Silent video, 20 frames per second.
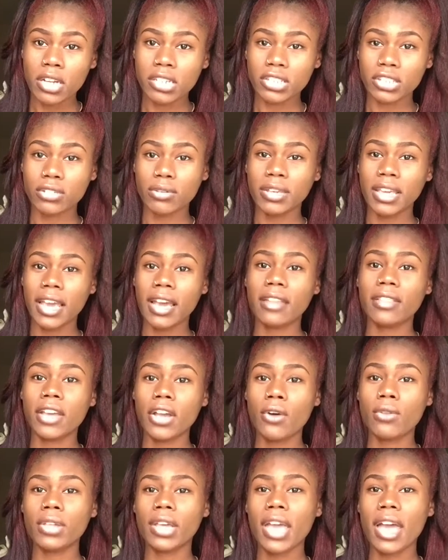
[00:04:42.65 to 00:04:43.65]
So yeah, they
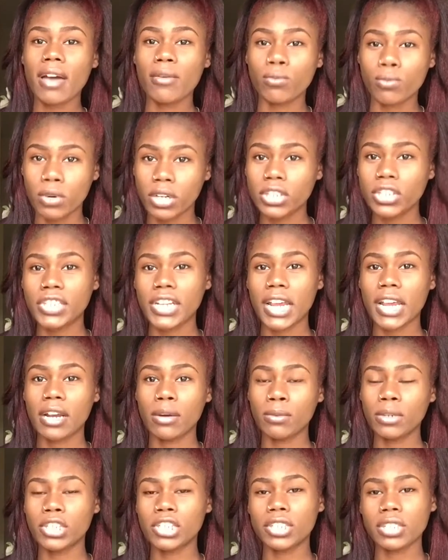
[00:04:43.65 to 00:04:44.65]
only have one chair,
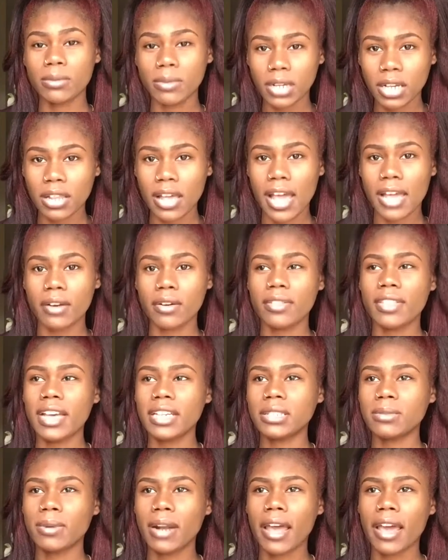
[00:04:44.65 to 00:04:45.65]
which is a recliner.
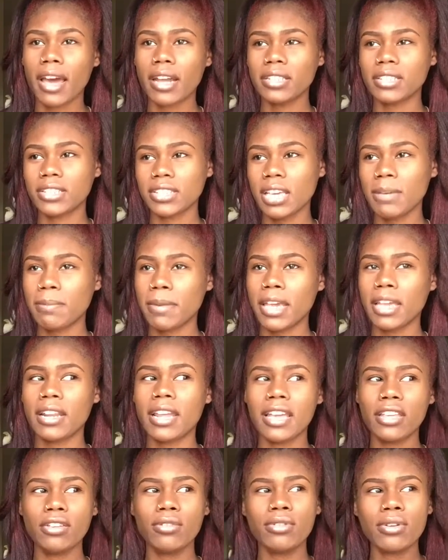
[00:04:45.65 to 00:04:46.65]
That's what I gotta sleep in.
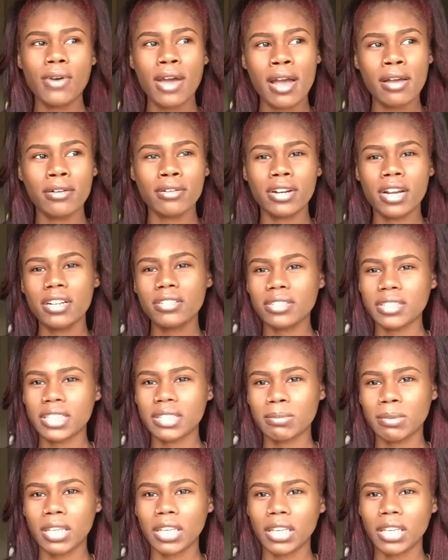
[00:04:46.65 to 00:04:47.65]
And you know how the
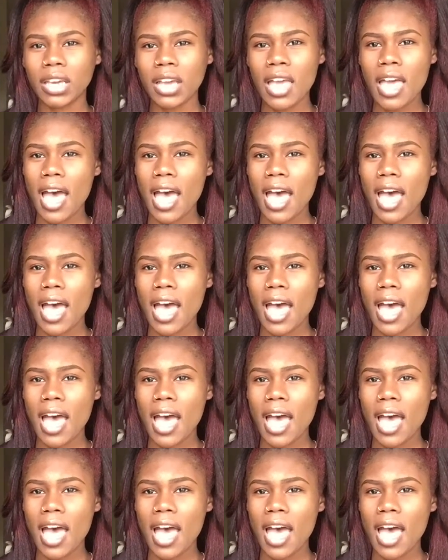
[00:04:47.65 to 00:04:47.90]
nurses be.